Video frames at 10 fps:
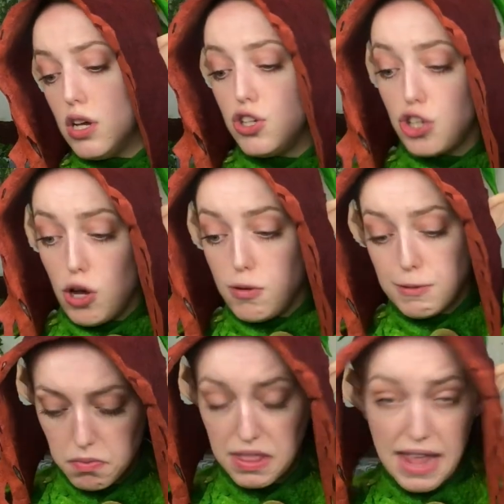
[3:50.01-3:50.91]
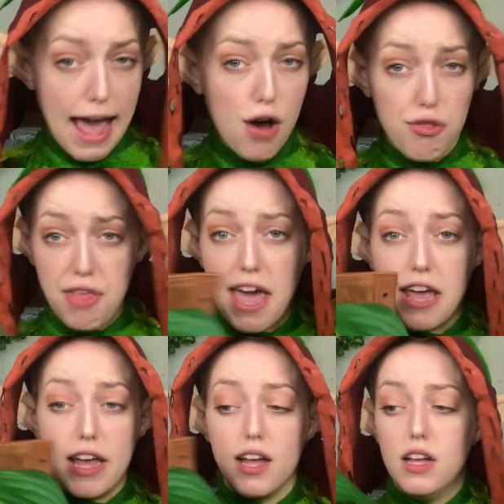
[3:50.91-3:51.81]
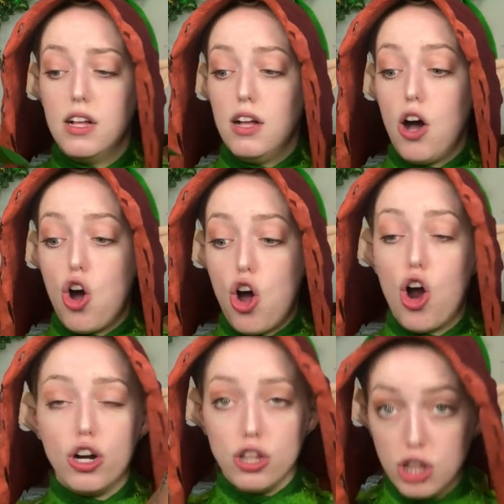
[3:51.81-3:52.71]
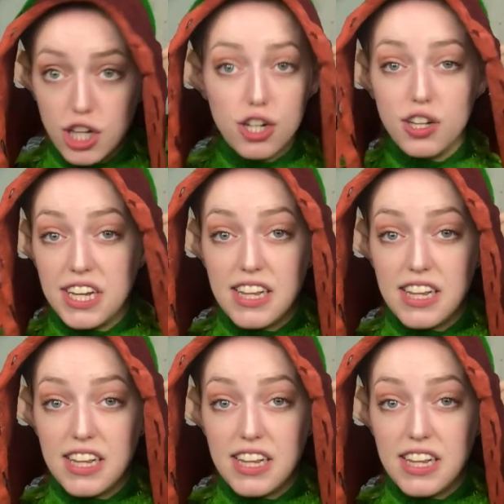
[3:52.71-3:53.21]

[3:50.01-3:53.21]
So now they are literally,